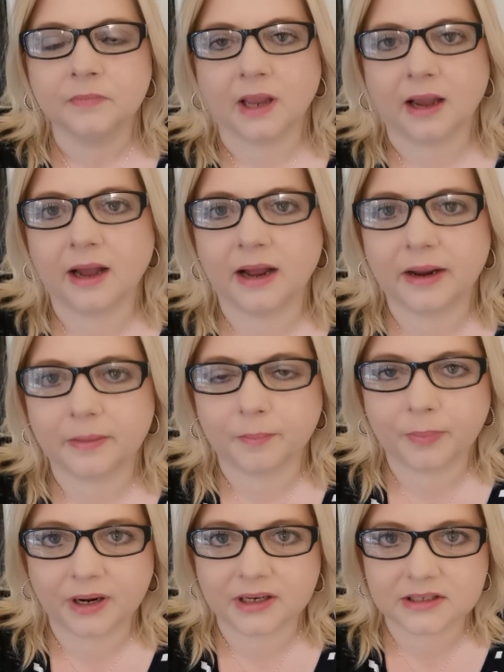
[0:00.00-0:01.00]

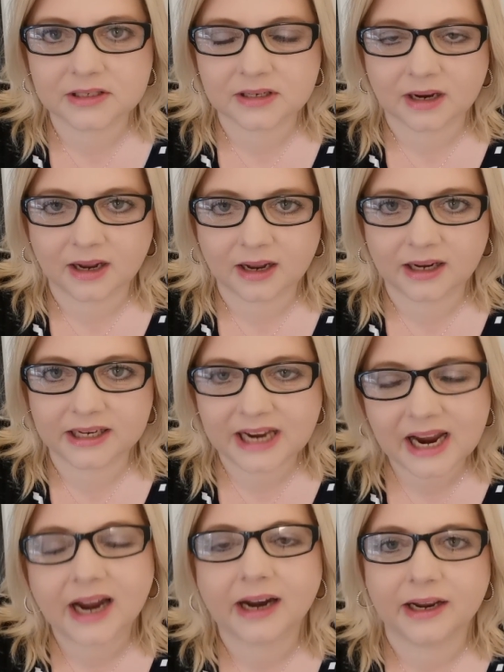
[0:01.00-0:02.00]

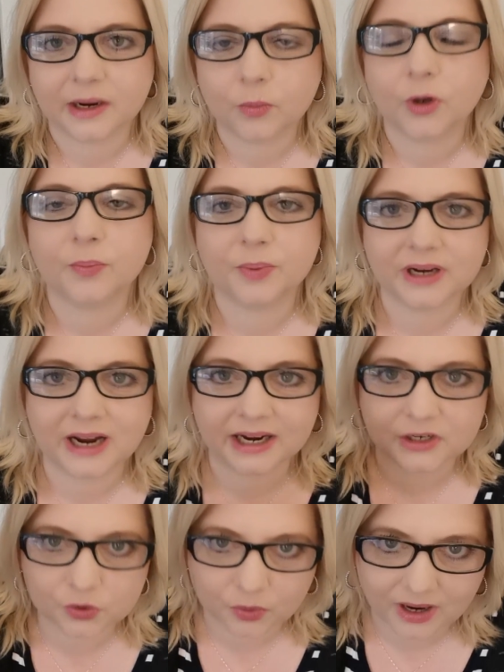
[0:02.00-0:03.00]
Yeah, it would be
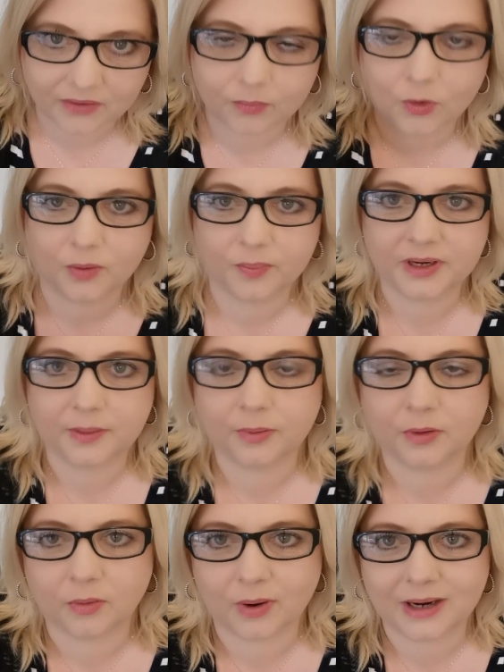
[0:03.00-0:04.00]
nice to have more
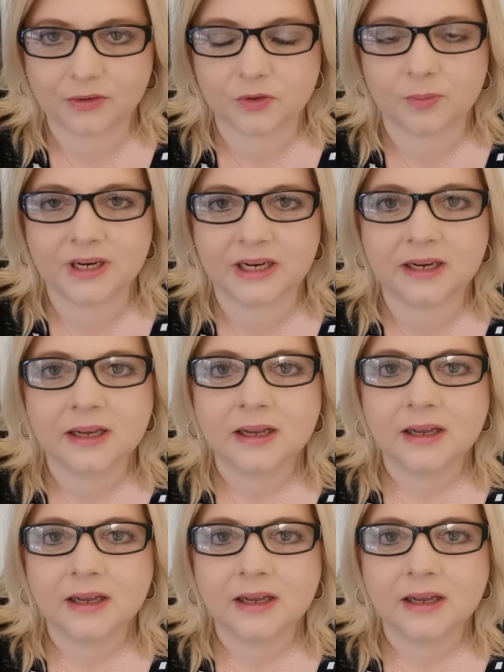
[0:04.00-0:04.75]
people around me